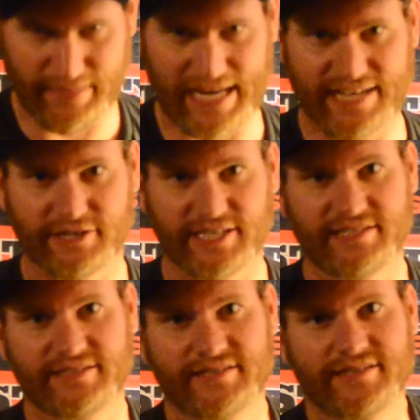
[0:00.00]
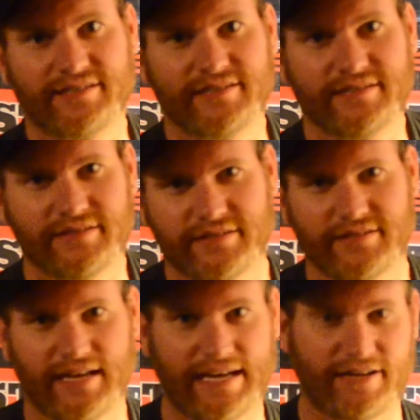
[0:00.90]
batteries
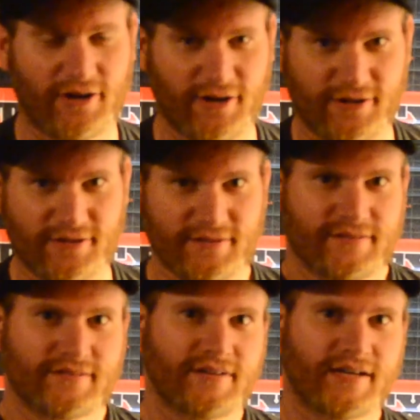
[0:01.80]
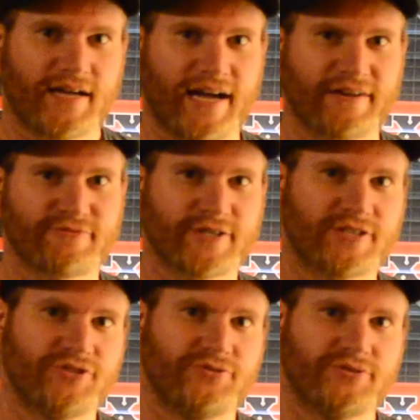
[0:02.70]
at all. I run a
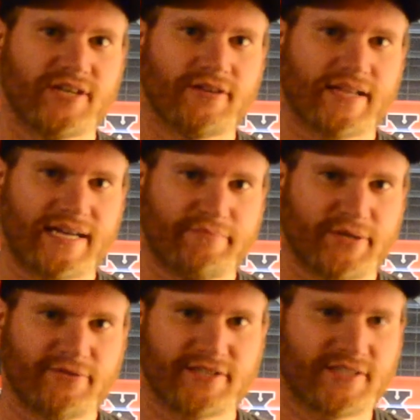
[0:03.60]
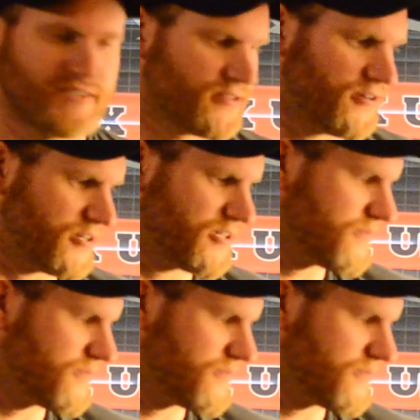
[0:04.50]
2-cell LiPo on this car.